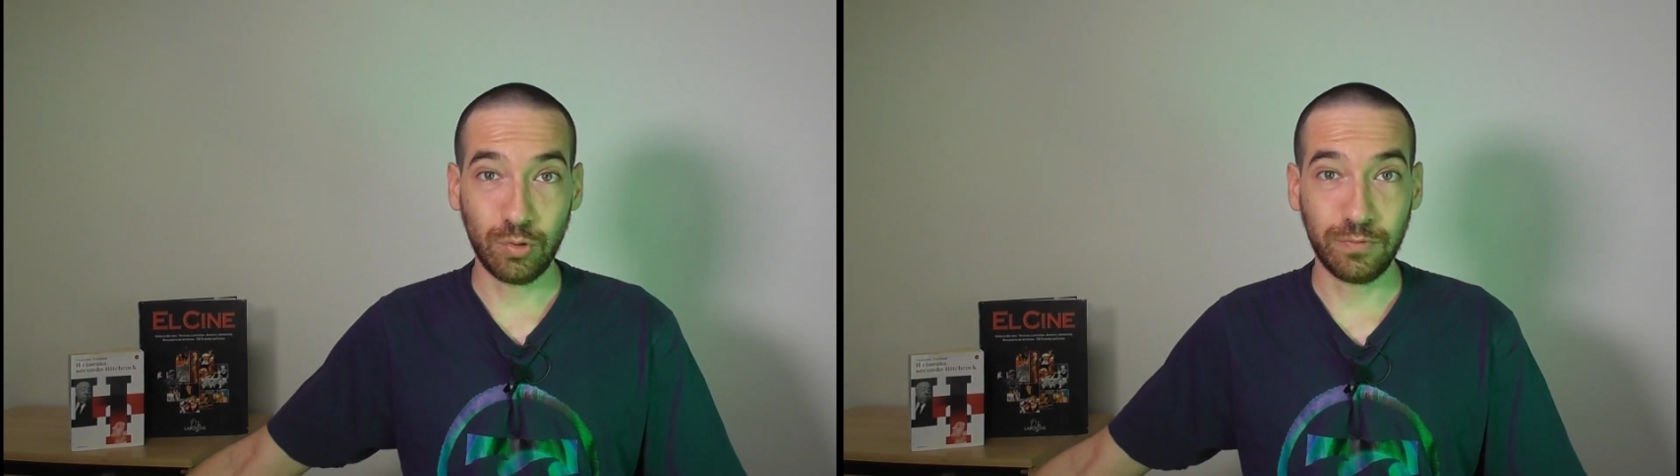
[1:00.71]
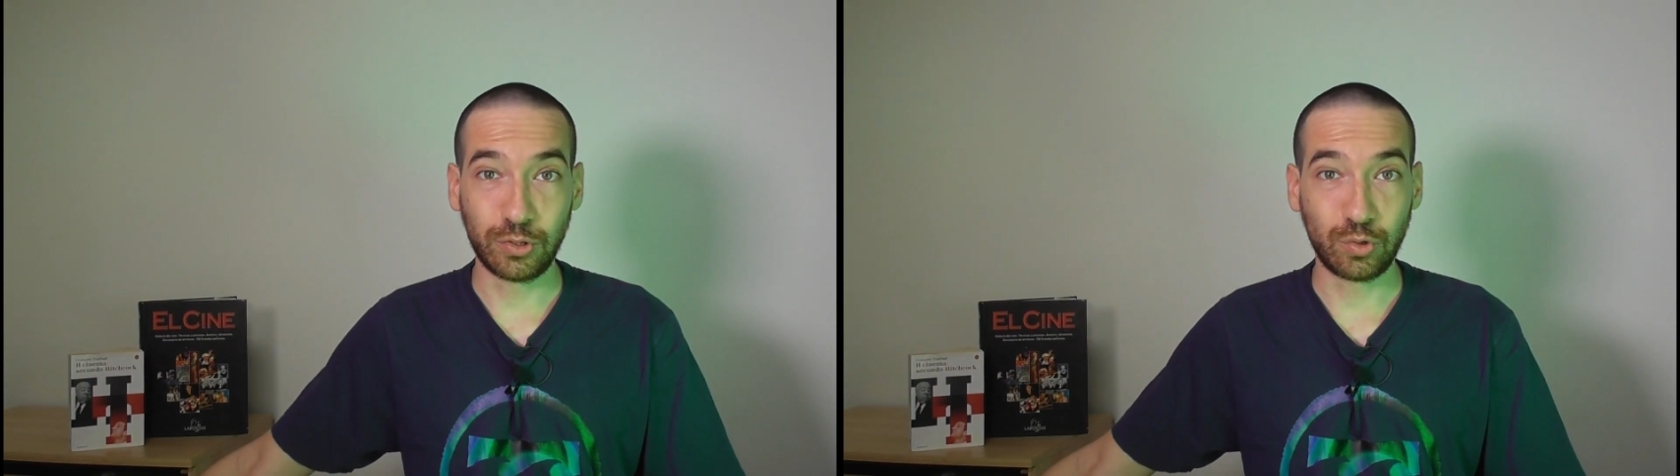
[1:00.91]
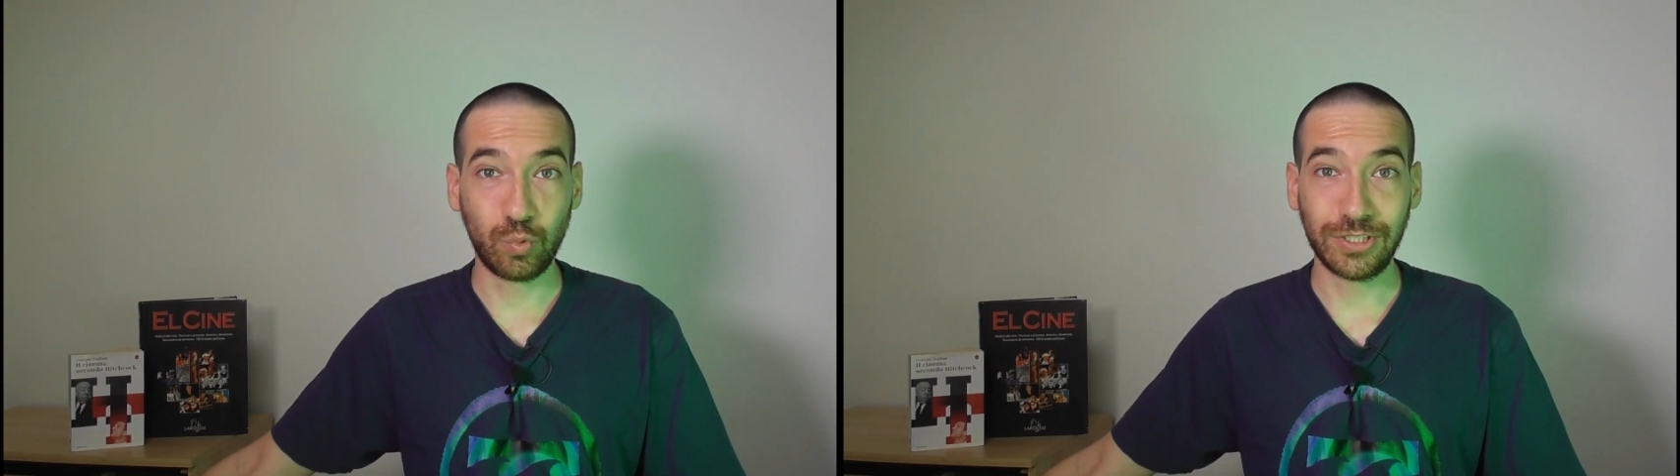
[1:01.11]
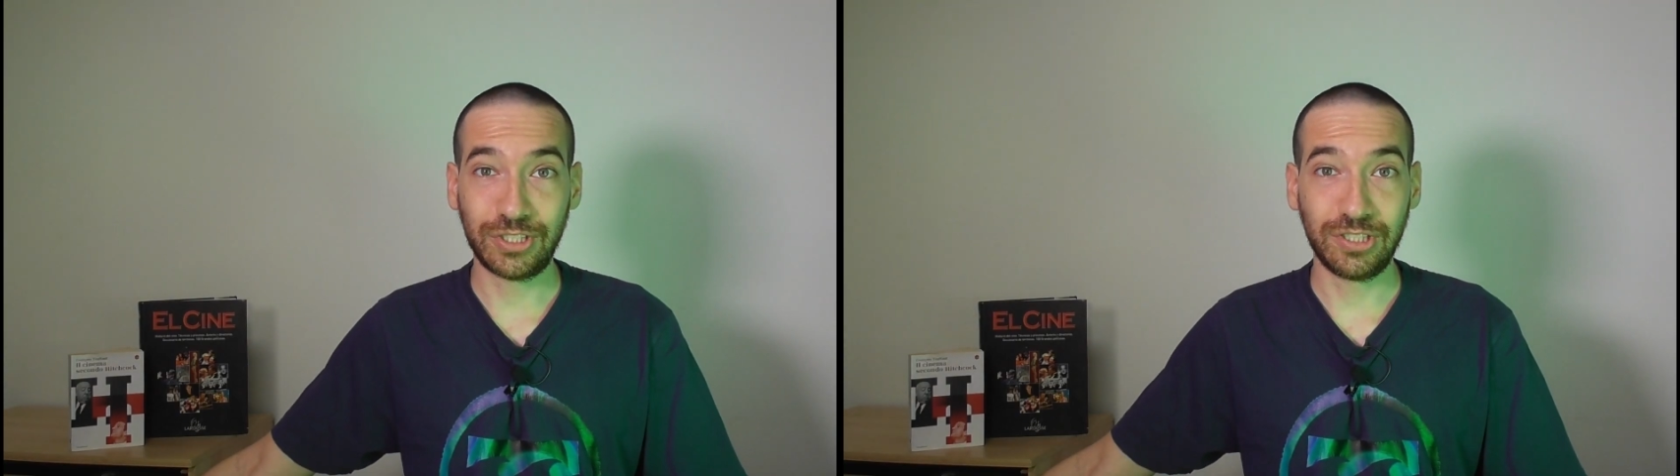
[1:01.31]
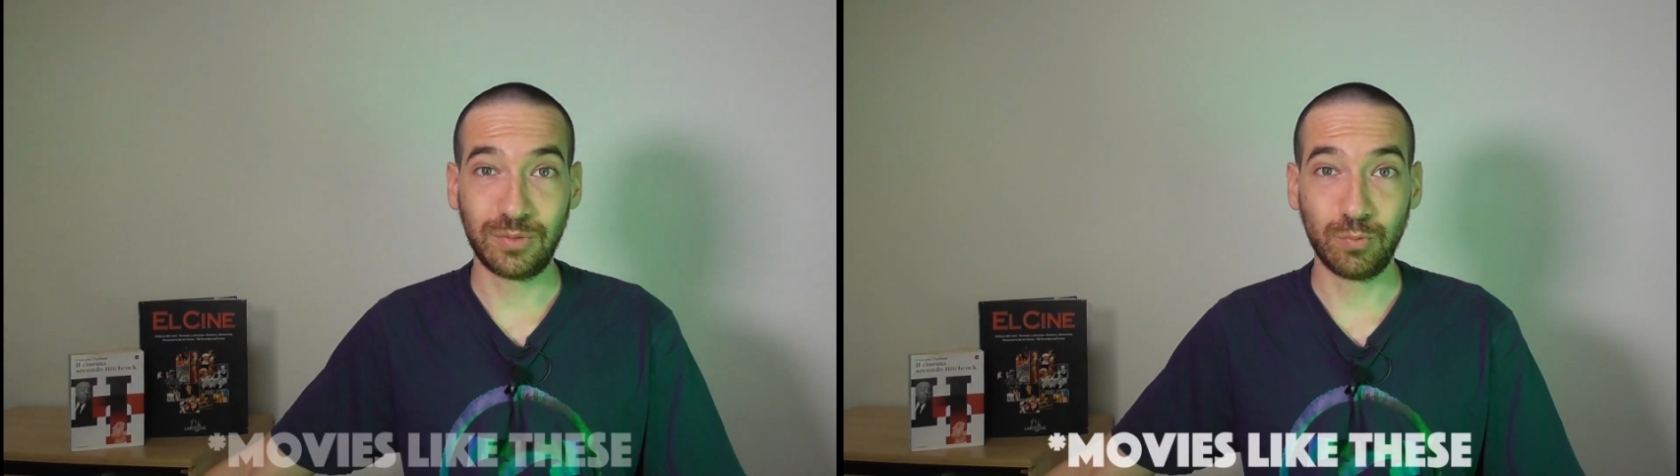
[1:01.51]
over to
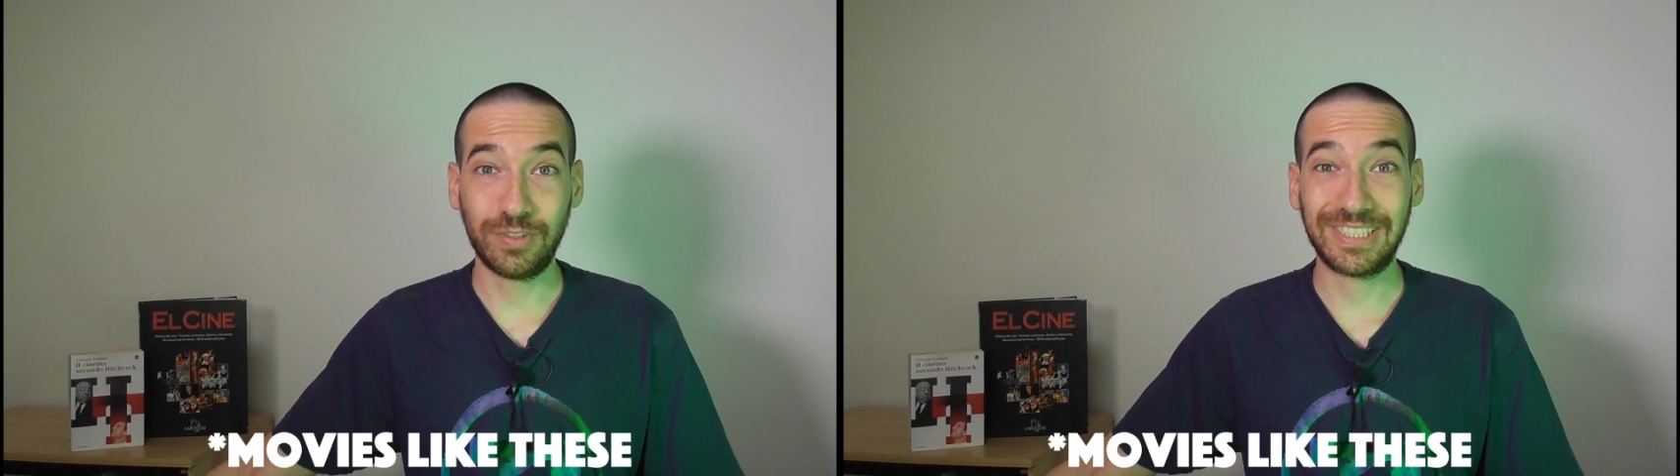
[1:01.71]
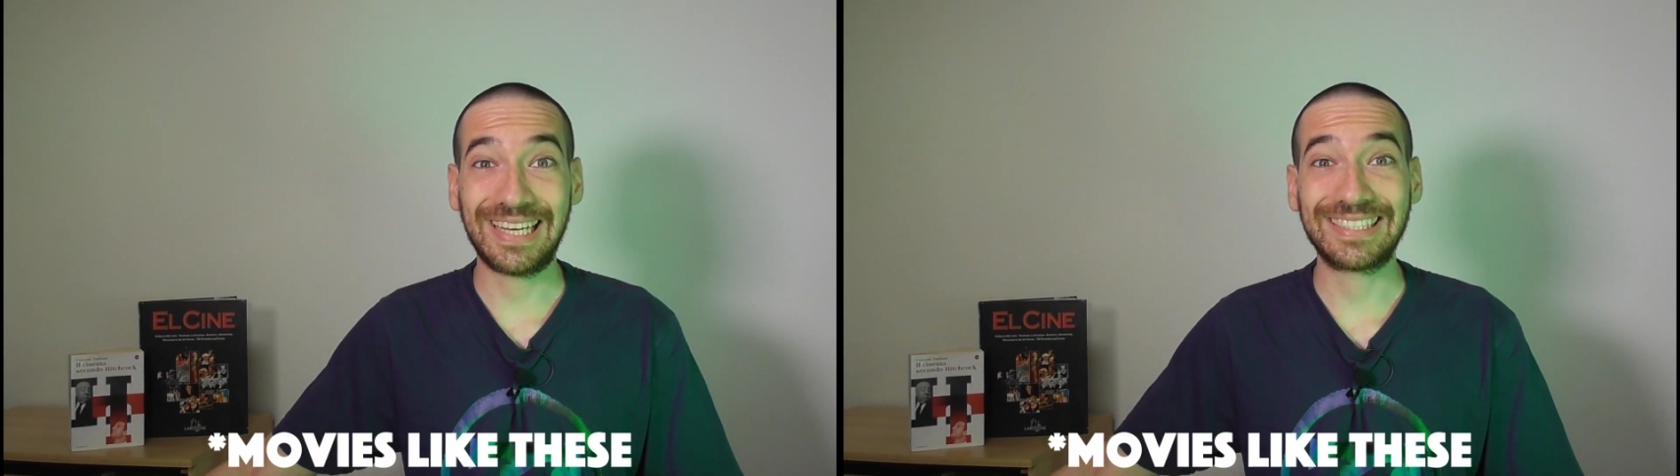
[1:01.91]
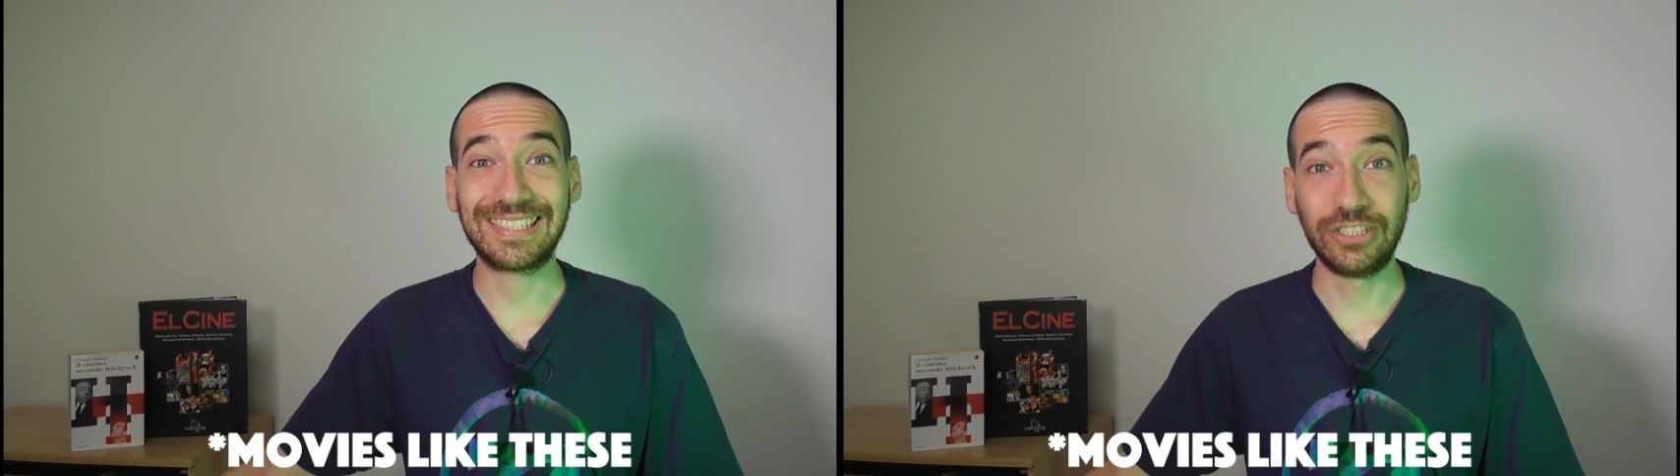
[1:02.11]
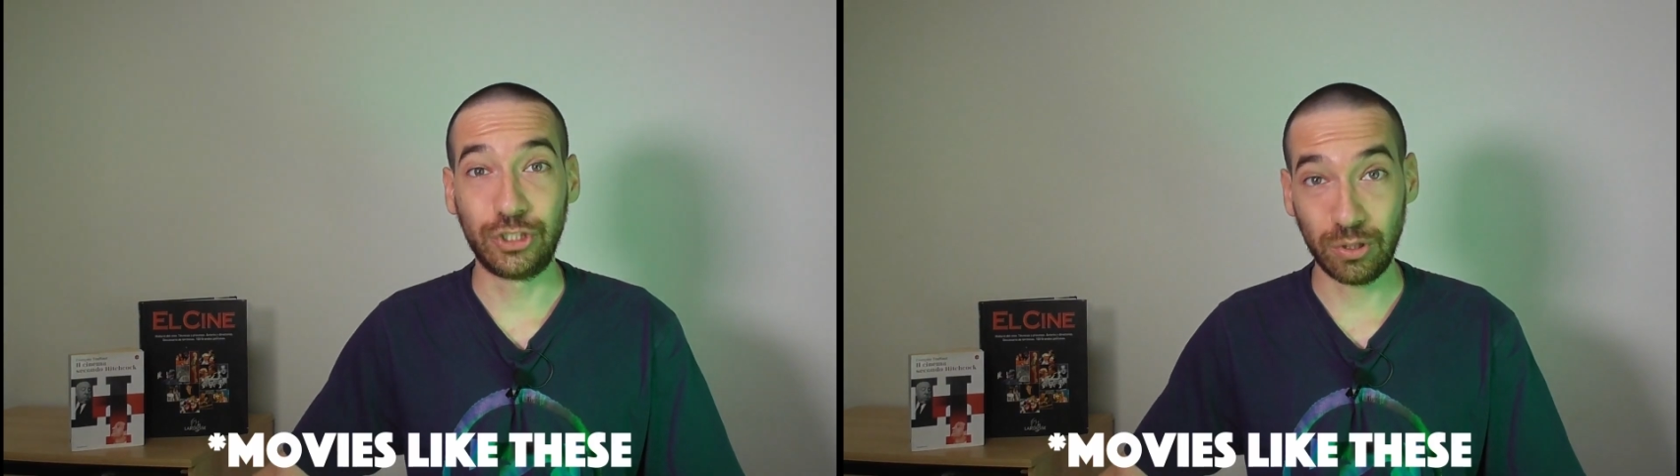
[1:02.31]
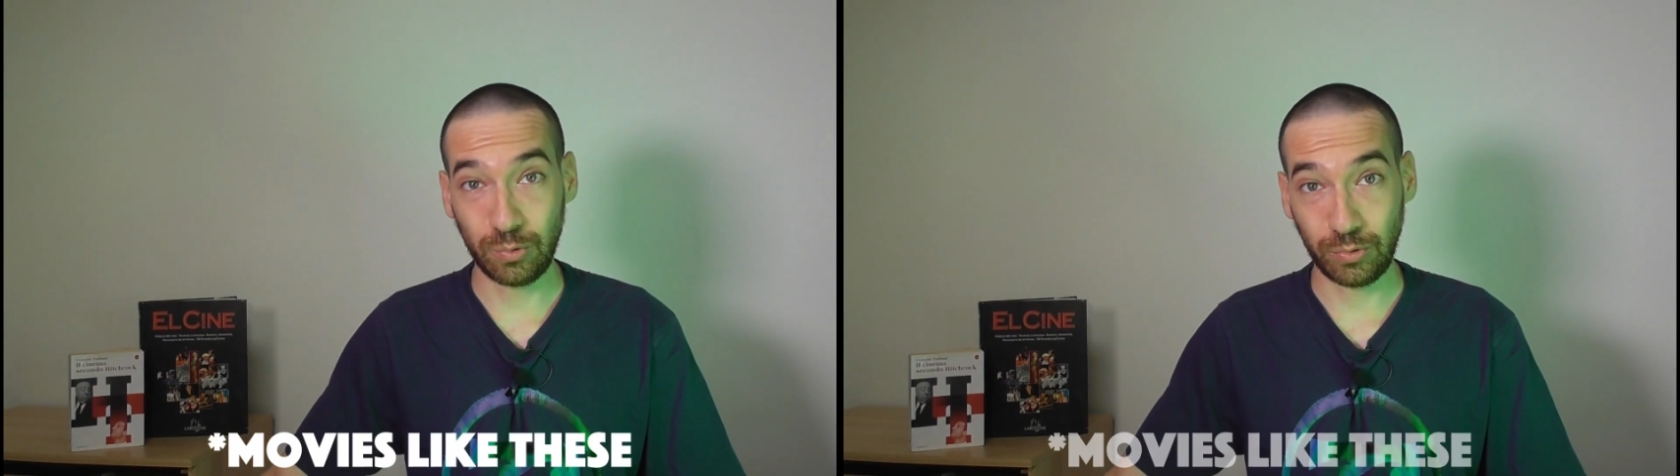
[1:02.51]
watch these movies as a
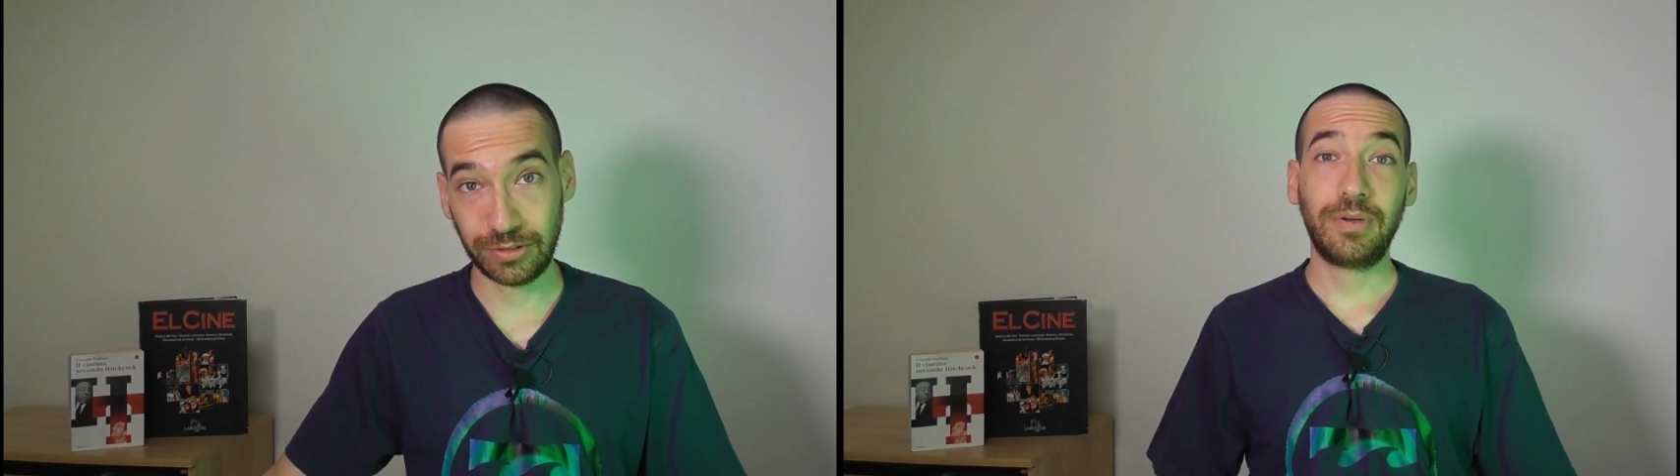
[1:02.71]
joke,